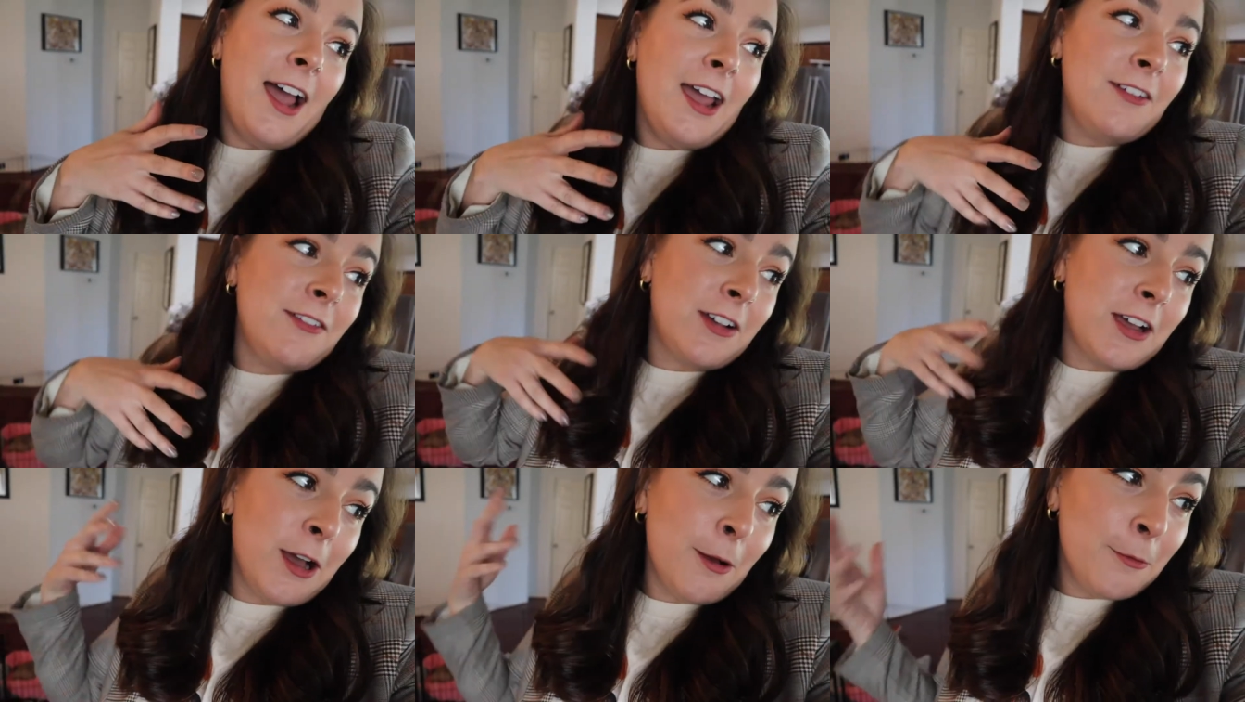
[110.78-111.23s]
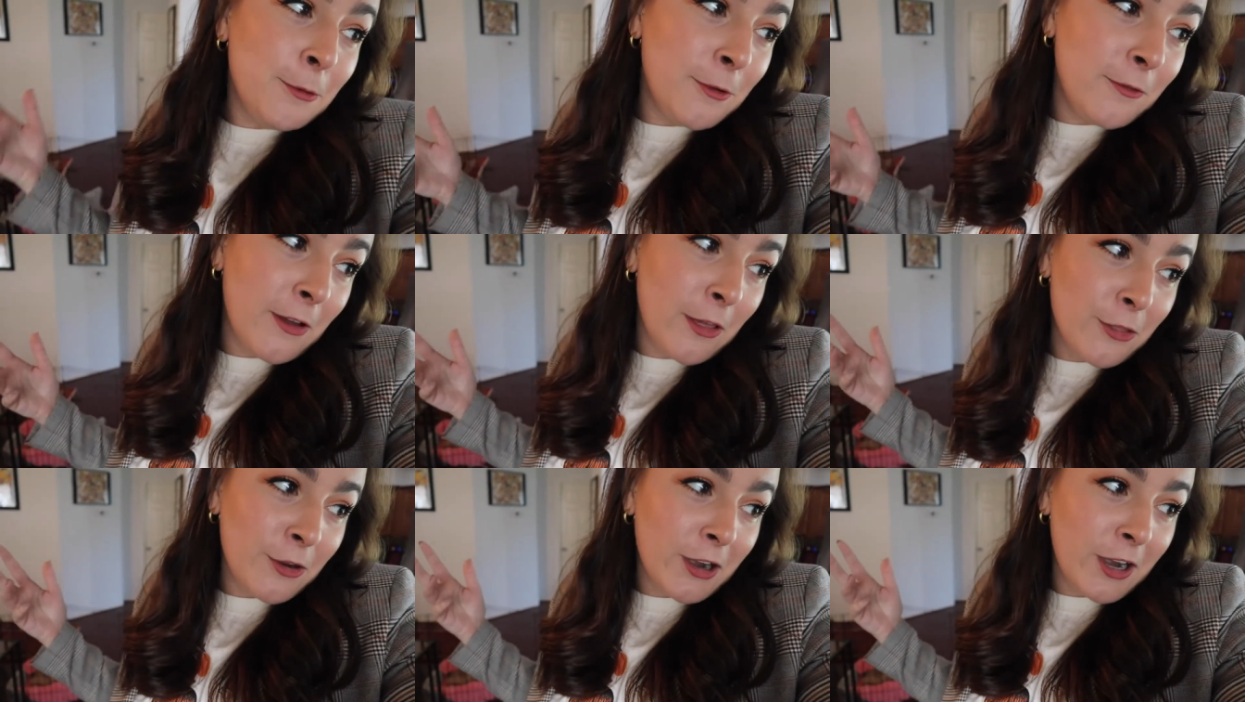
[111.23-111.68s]
I have a couple of
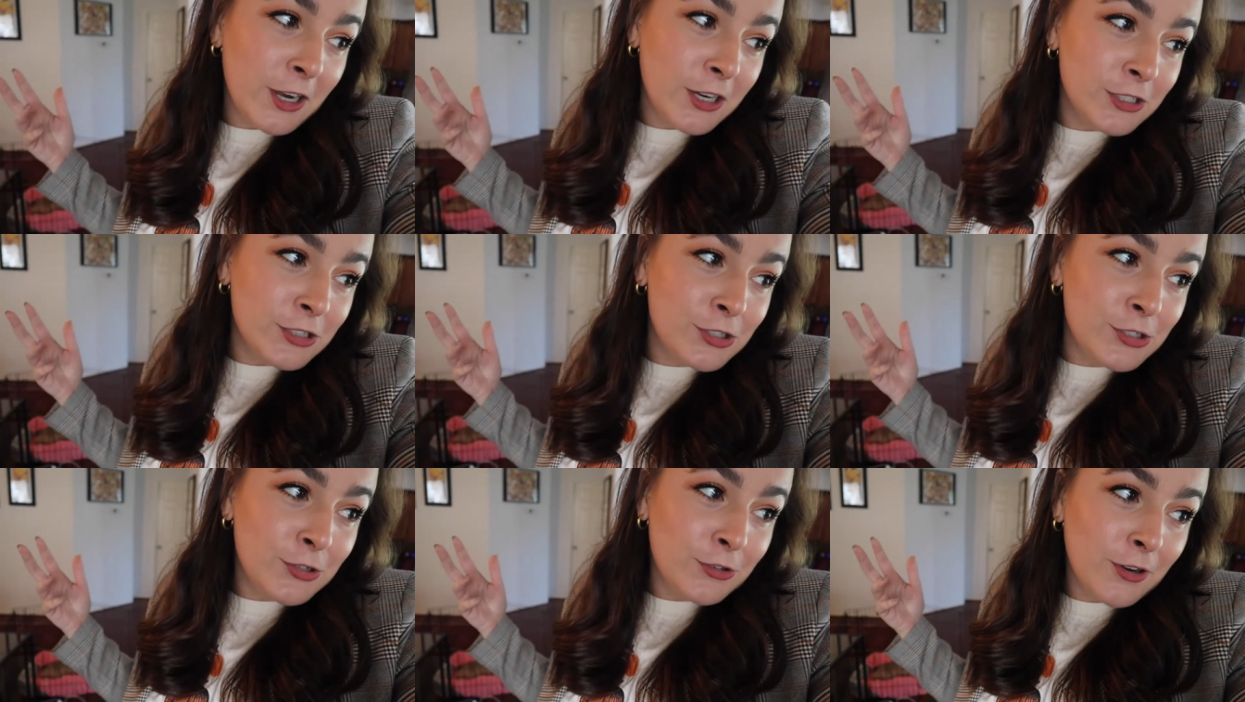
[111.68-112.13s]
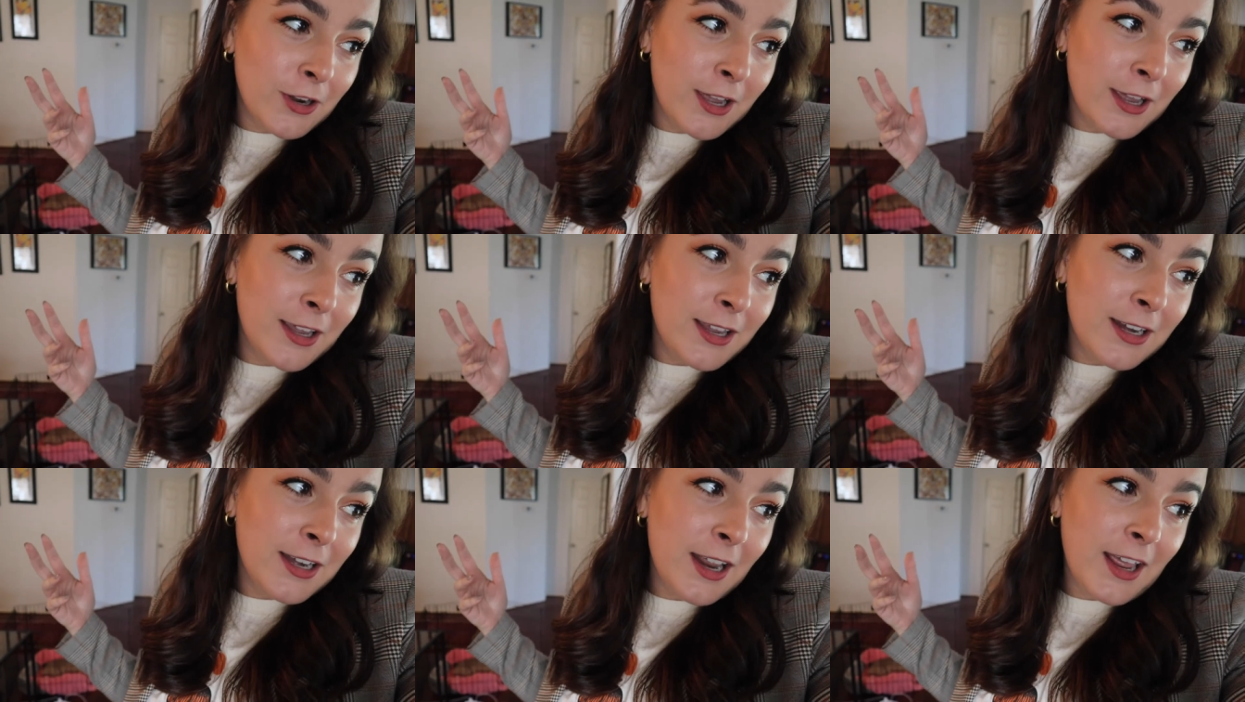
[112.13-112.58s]
other errands to
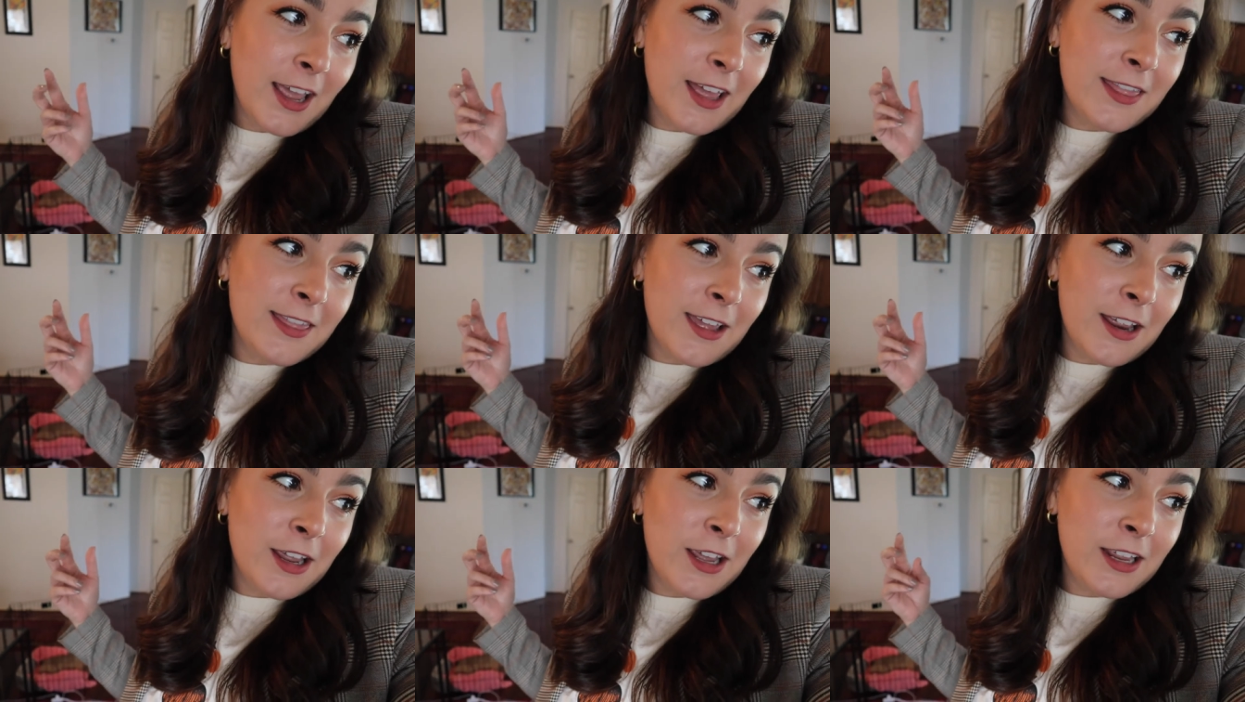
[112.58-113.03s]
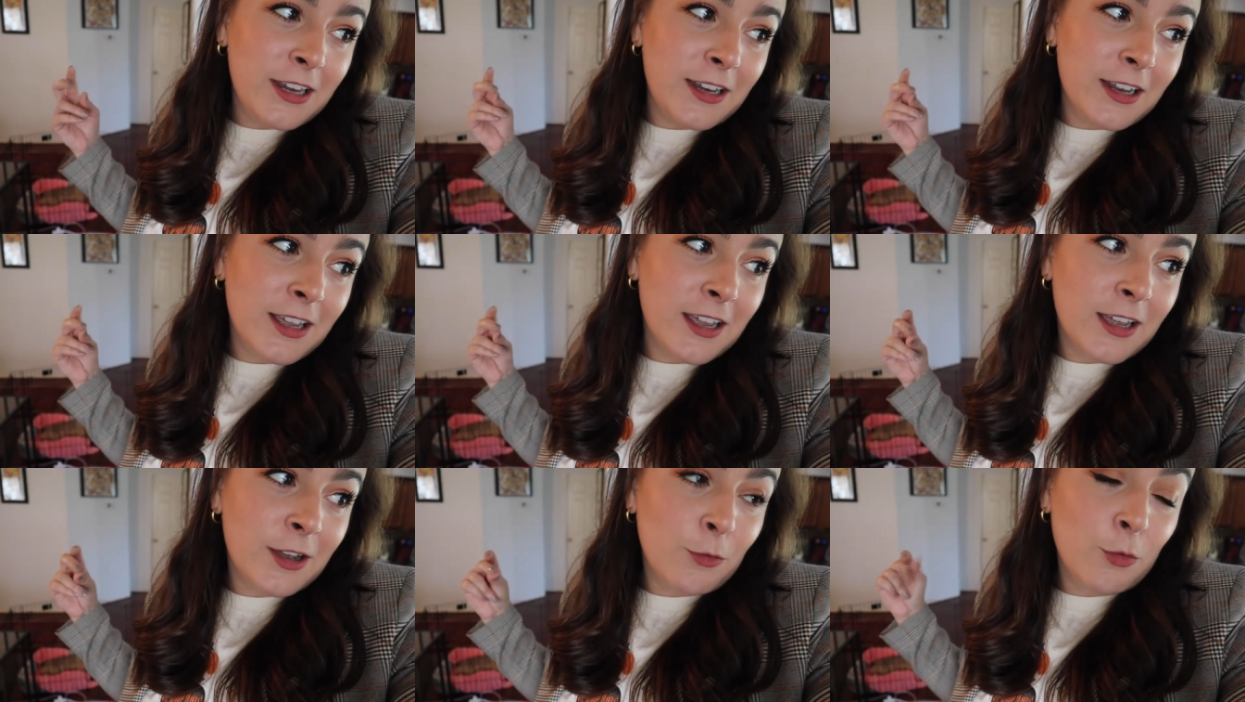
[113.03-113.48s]
run and
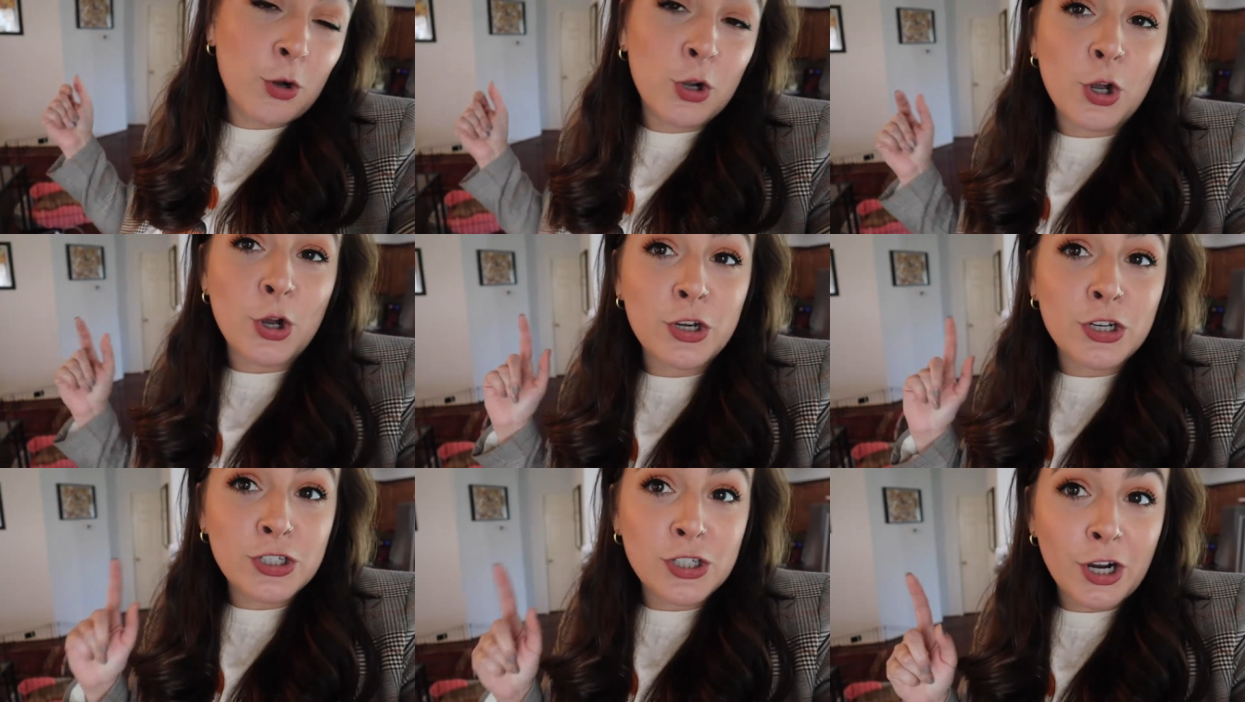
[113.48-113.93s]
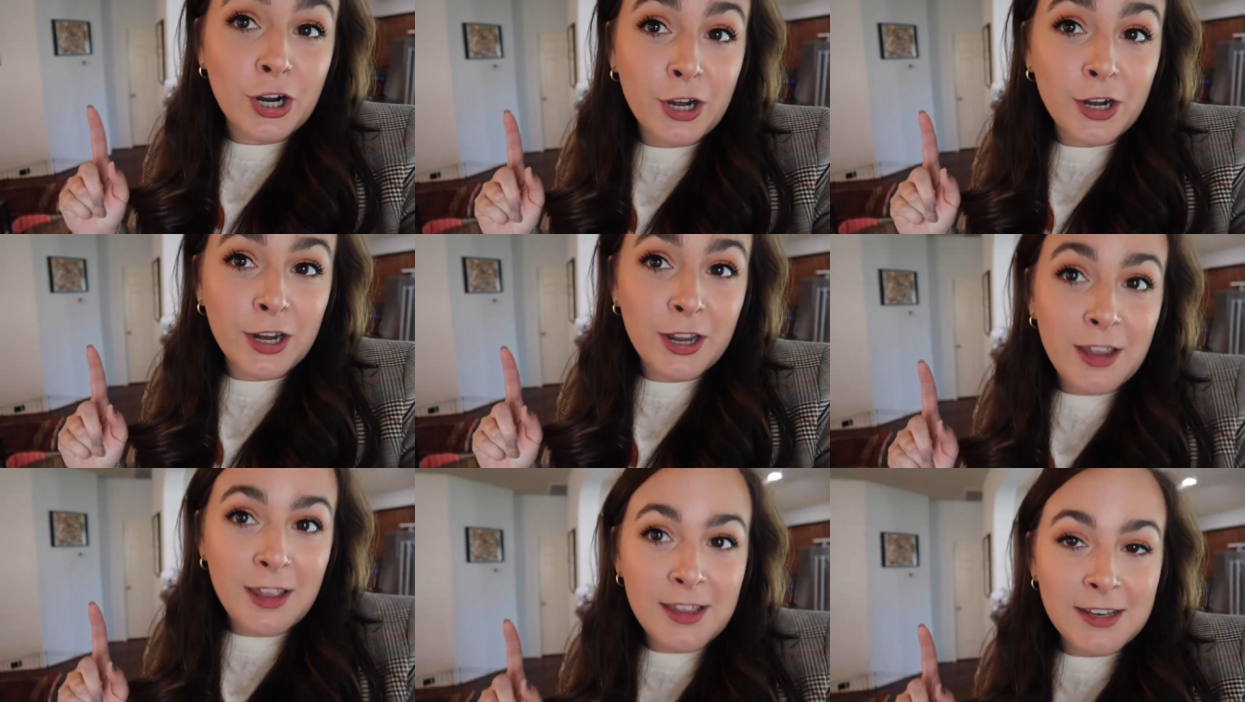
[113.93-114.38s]
then we'll go to
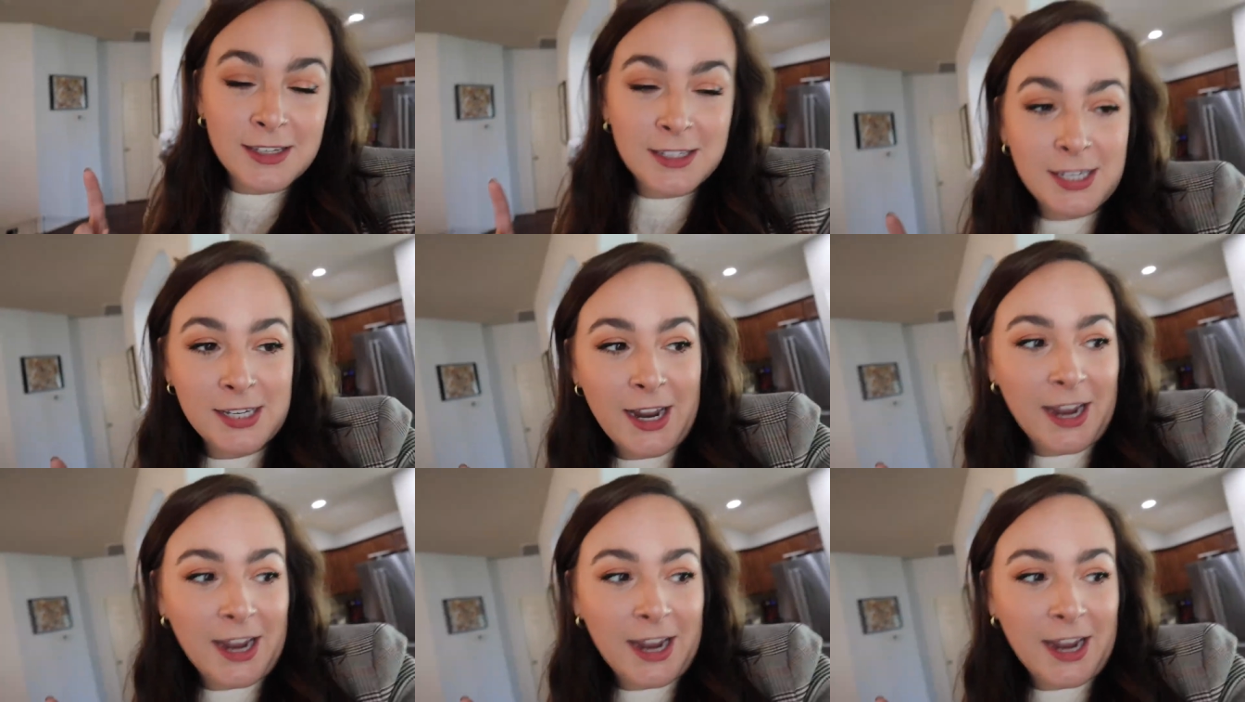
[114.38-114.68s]
Target.